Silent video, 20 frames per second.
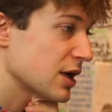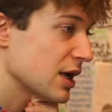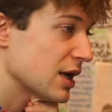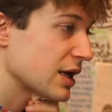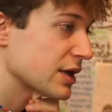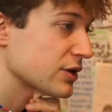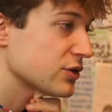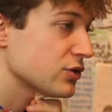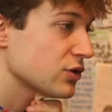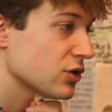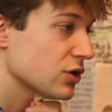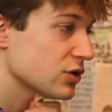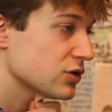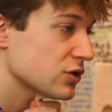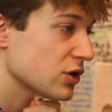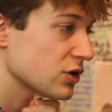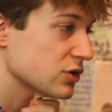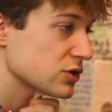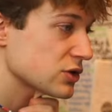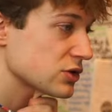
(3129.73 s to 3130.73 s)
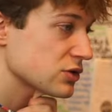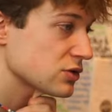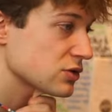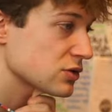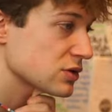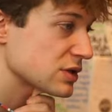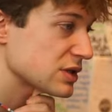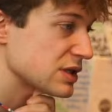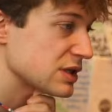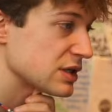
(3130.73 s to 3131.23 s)
Like you could
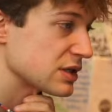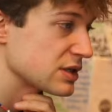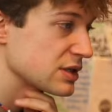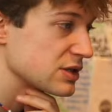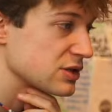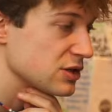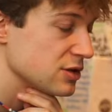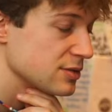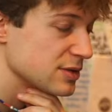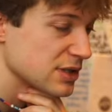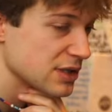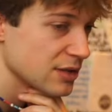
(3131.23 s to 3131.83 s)
also see it in the streams.